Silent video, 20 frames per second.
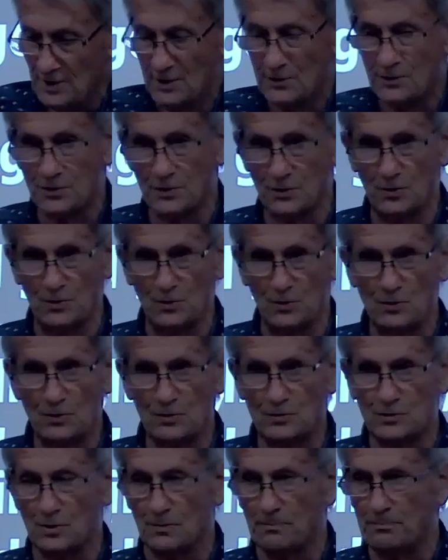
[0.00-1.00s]

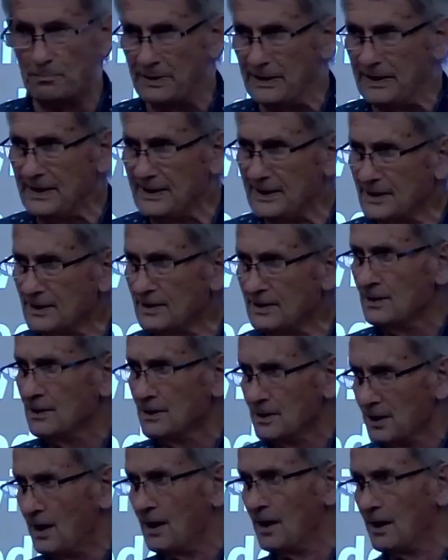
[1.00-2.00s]
to beg,
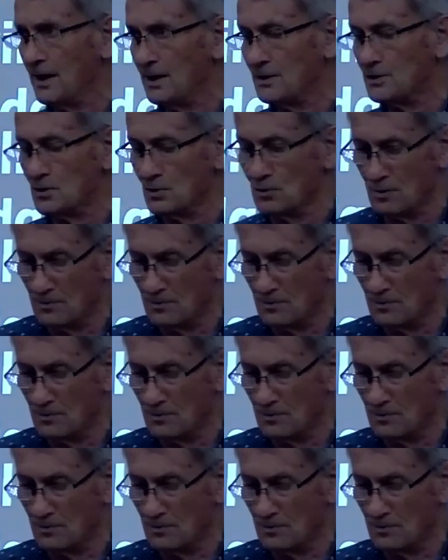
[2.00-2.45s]
to